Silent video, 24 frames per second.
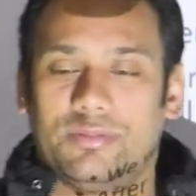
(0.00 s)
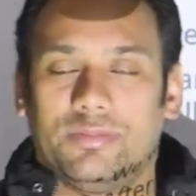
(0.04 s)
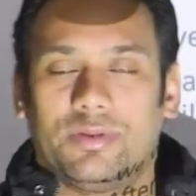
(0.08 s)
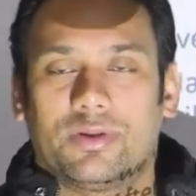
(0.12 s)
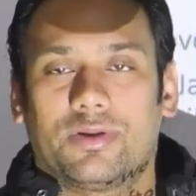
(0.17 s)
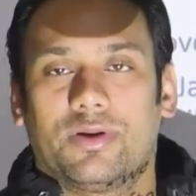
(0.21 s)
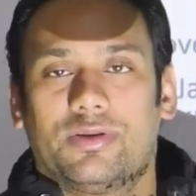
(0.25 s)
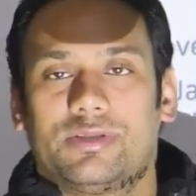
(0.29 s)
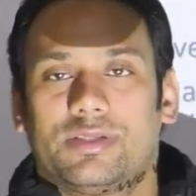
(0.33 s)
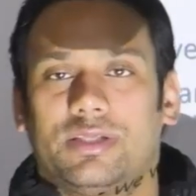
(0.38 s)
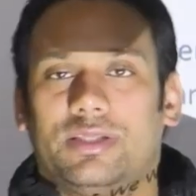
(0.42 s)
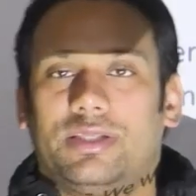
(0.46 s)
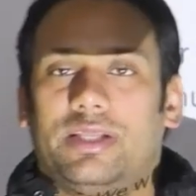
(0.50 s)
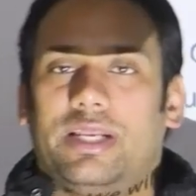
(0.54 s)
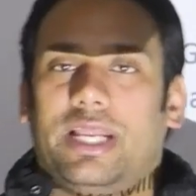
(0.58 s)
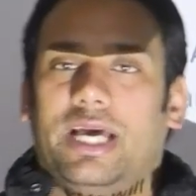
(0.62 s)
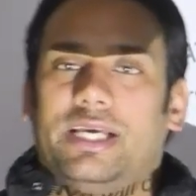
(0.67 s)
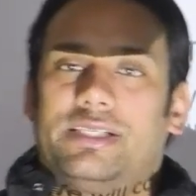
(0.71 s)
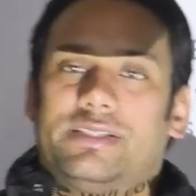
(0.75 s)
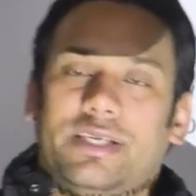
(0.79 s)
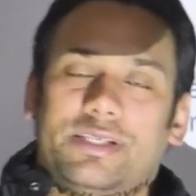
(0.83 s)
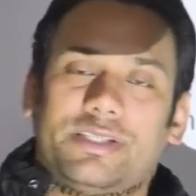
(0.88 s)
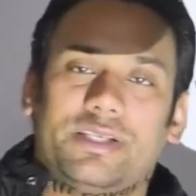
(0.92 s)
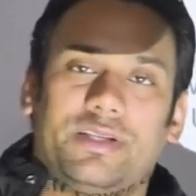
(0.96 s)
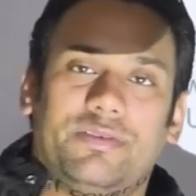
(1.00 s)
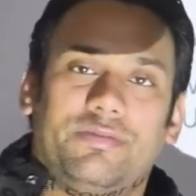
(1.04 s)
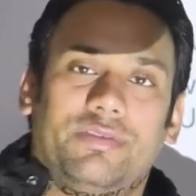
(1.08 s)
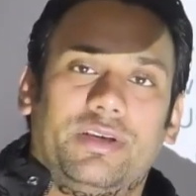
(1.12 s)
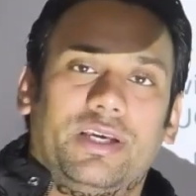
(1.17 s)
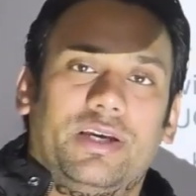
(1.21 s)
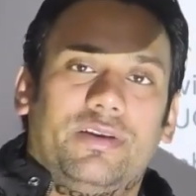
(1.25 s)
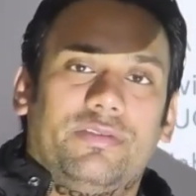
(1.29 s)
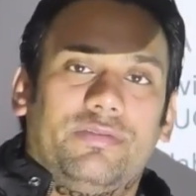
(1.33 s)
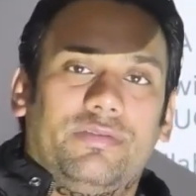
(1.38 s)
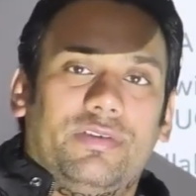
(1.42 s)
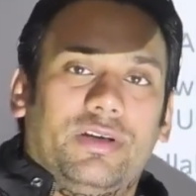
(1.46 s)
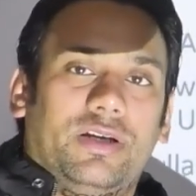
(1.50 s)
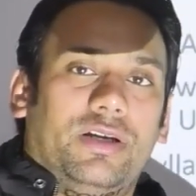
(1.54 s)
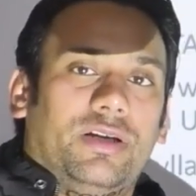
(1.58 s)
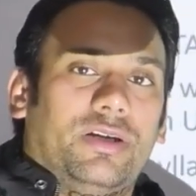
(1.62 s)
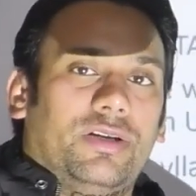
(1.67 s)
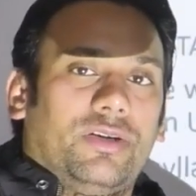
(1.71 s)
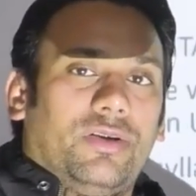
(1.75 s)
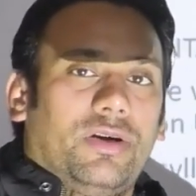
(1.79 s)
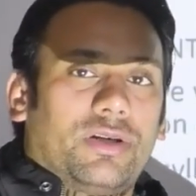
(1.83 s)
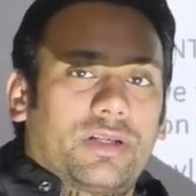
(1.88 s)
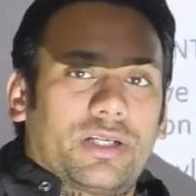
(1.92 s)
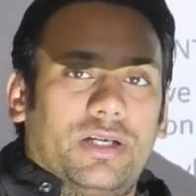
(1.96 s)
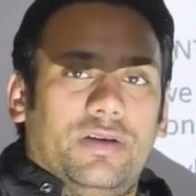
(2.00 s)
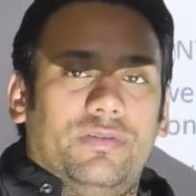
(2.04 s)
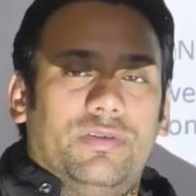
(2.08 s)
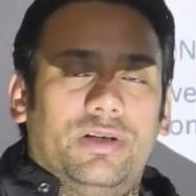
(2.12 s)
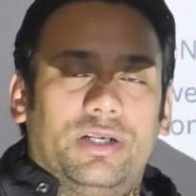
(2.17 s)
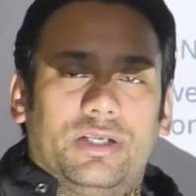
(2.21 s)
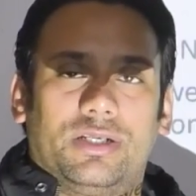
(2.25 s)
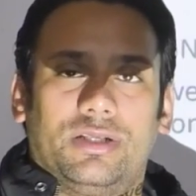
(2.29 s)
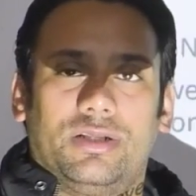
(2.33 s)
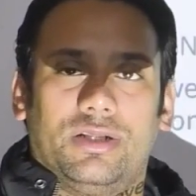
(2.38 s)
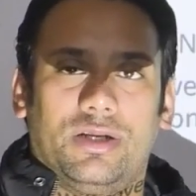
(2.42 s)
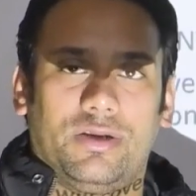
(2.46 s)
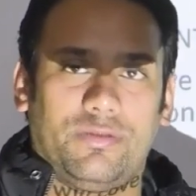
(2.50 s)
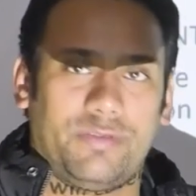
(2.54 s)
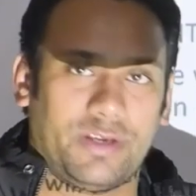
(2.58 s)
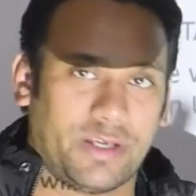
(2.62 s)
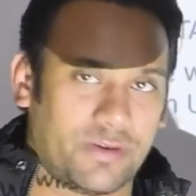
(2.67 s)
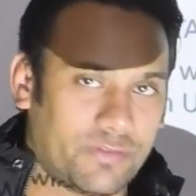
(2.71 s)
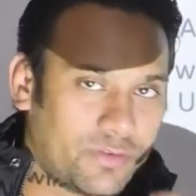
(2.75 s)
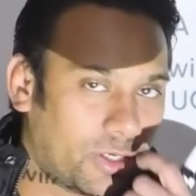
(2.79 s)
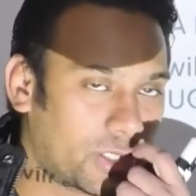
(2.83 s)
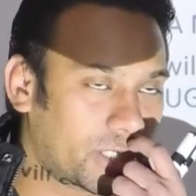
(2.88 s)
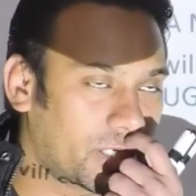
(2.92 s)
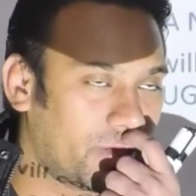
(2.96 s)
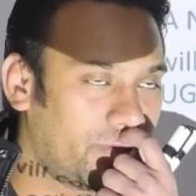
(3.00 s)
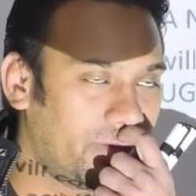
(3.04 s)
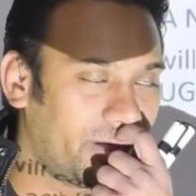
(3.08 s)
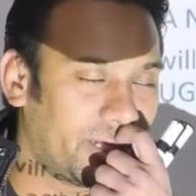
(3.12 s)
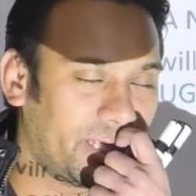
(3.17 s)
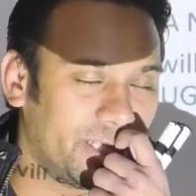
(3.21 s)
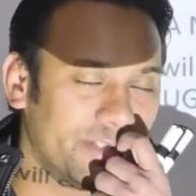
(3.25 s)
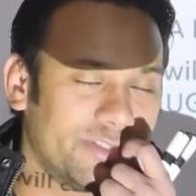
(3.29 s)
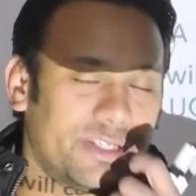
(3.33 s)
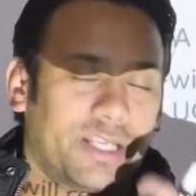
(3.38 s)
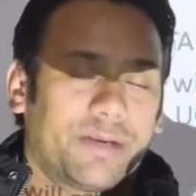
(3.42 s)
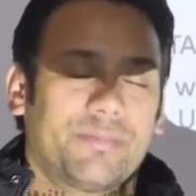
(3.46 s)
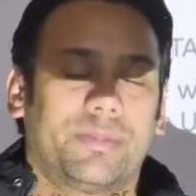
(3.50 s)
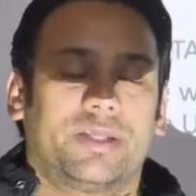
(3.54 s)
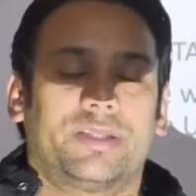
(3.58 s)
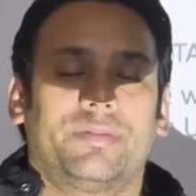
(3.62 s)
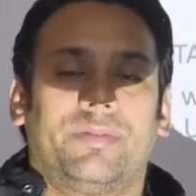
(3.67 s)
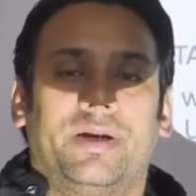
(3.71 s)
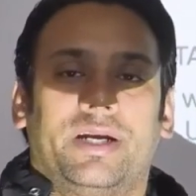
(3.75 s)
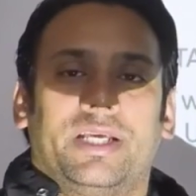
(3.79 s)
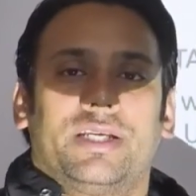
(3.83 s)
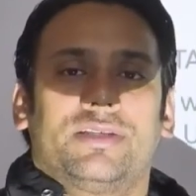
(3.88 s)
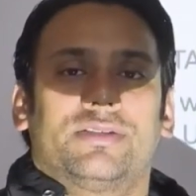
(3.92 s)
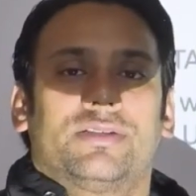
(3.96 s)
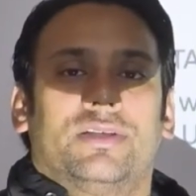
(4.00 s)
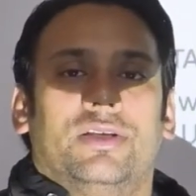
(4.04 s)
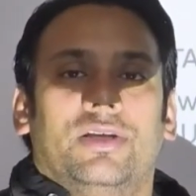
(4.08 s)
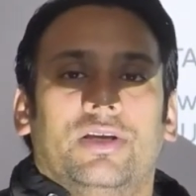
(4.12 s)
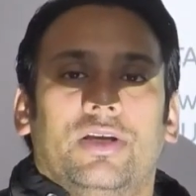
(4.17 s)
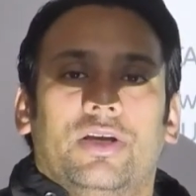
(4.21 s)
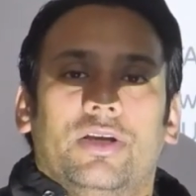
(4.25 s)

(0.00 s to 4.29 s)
because in the last session we have not covered engineering mathematics.